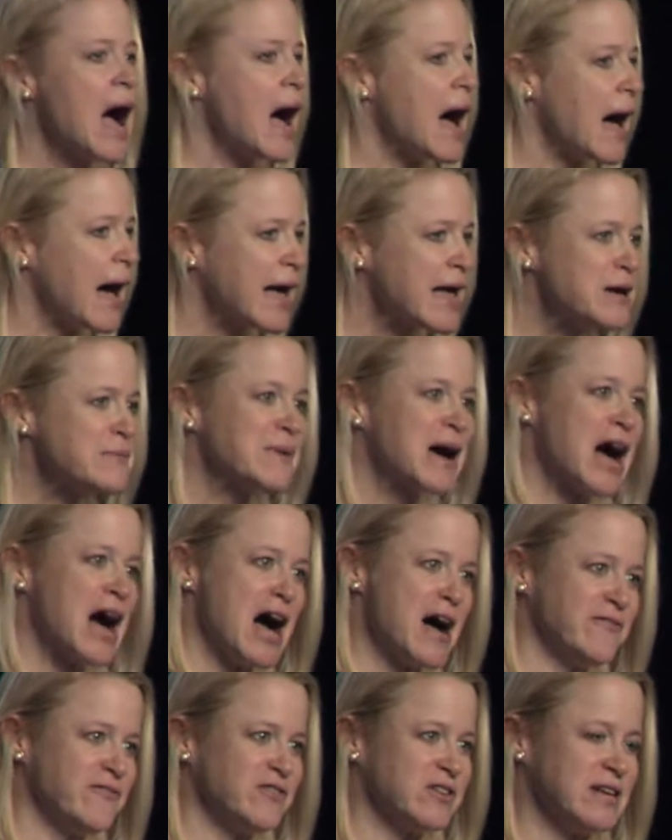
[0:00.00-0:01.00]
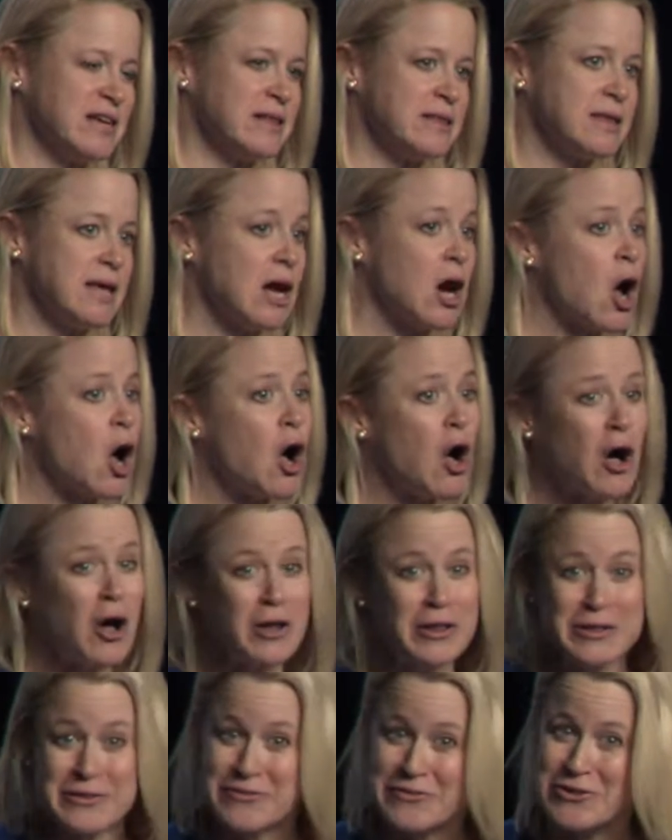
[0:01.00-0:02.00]
I am confident that
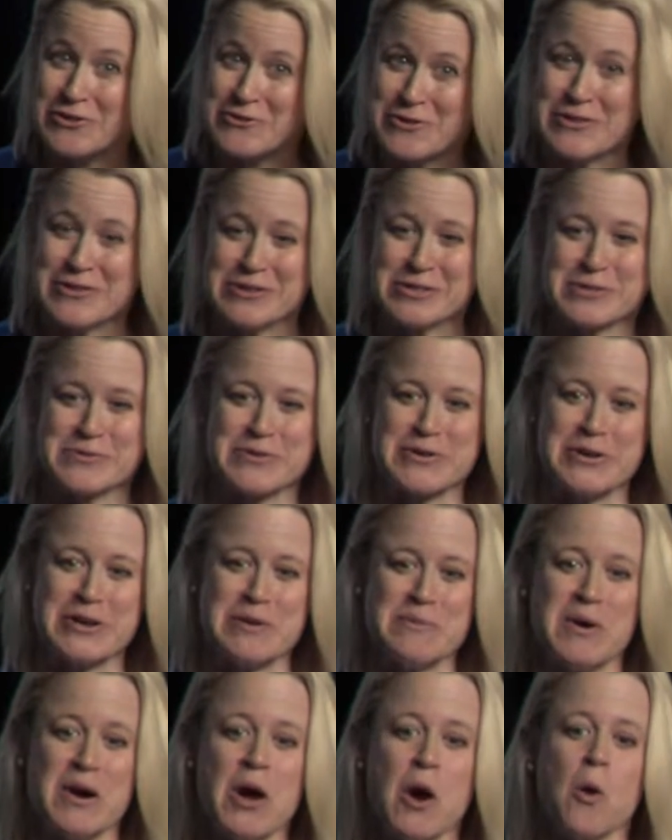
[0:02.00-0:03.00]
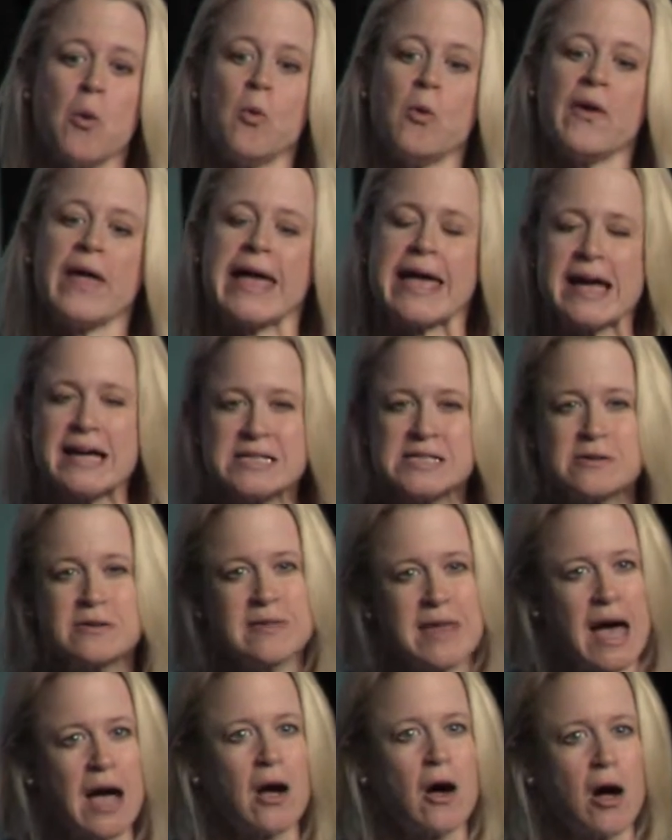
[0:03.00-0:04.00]
all of you in this room will answer
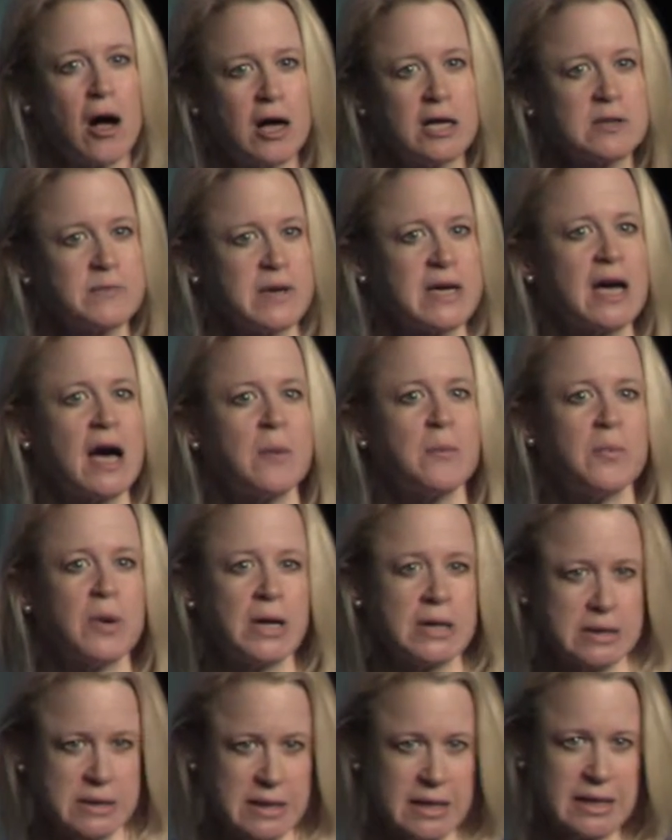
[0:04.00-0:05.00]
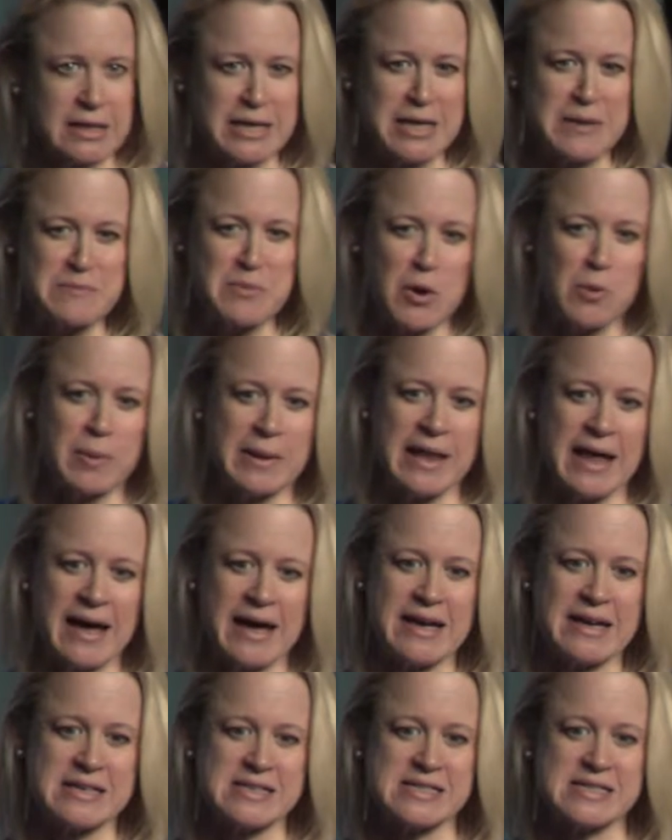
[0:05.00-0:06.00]
that call to become politically
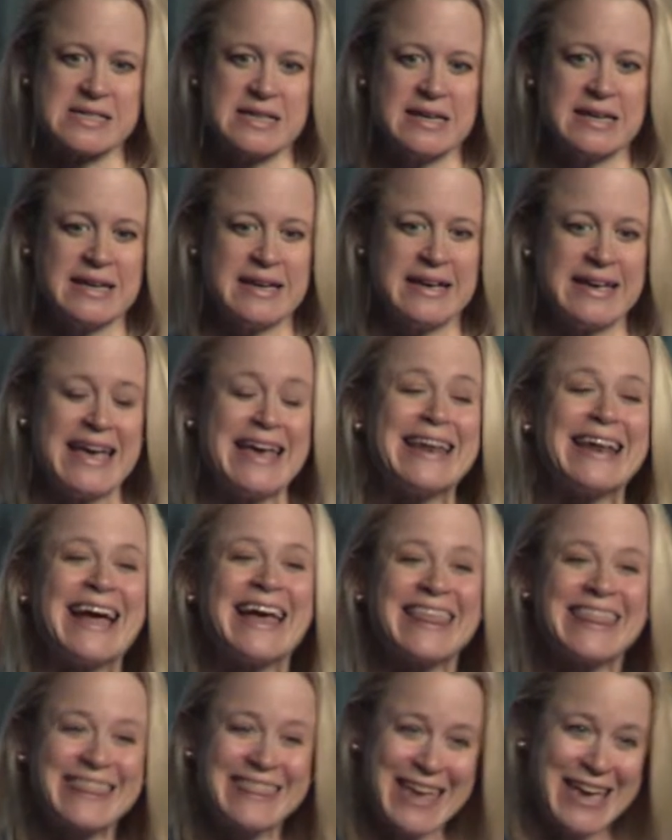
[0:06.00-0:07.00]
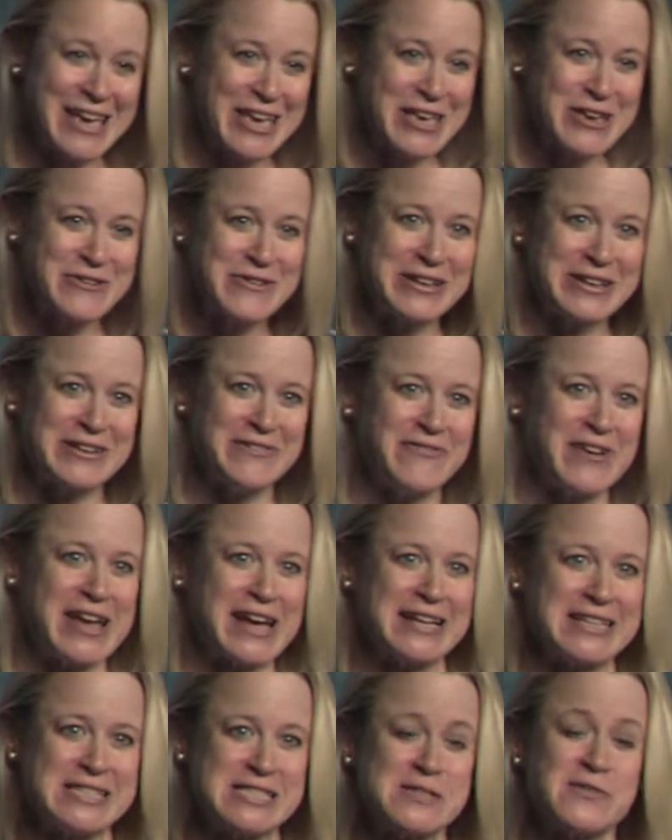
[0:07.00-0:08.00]
mobilized, and I thank you in
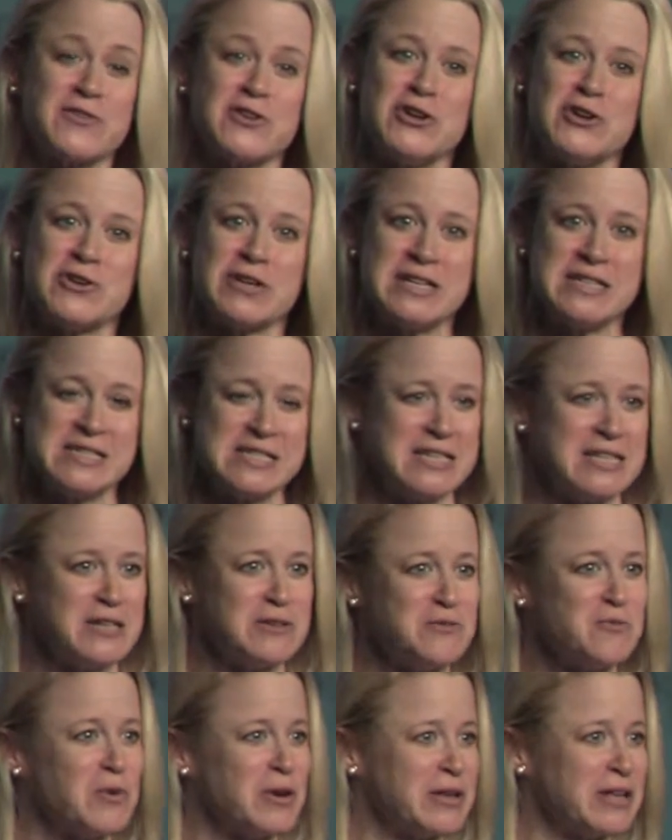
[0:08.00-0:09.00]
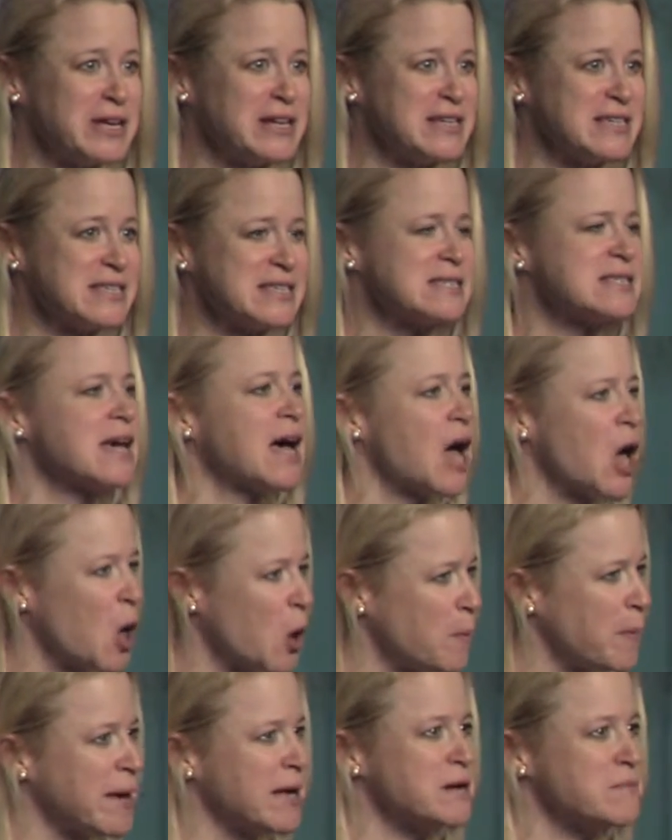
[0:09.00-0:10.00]
advance for your continued willingness to
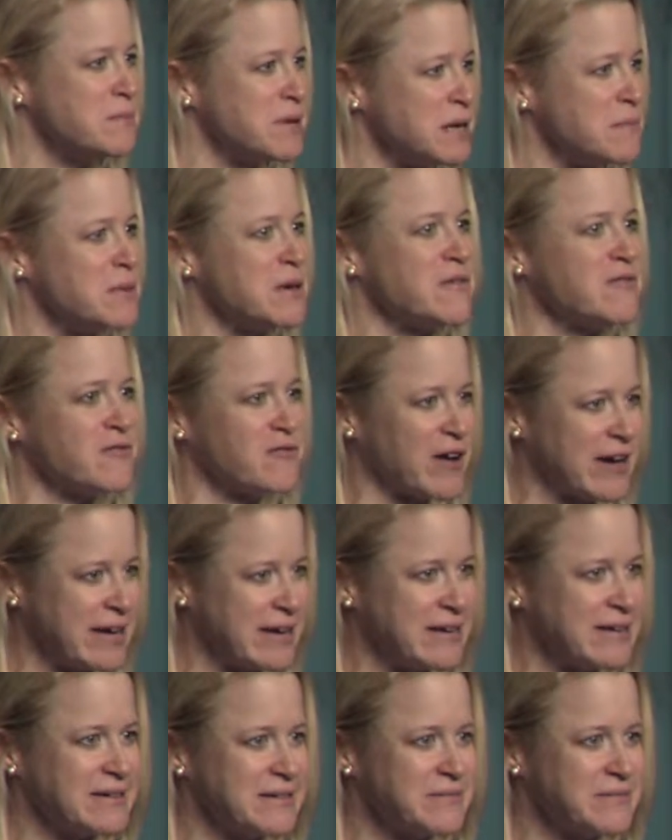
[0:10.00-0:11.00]
help NBB fight.